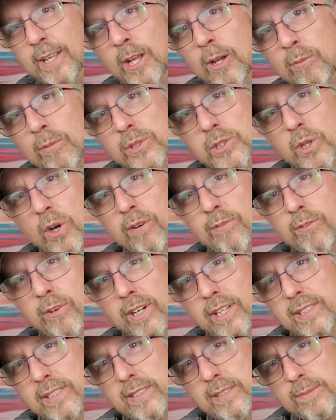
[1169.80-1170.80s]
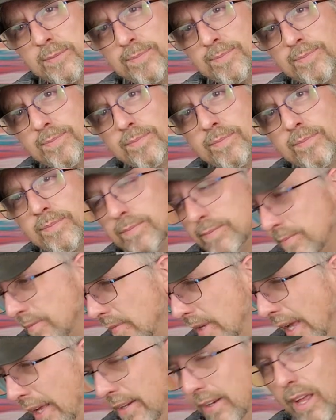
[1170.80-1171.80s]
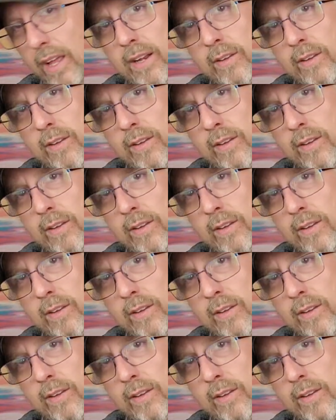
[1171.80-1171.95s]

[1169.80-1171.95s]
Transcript: come with sharp frets, and none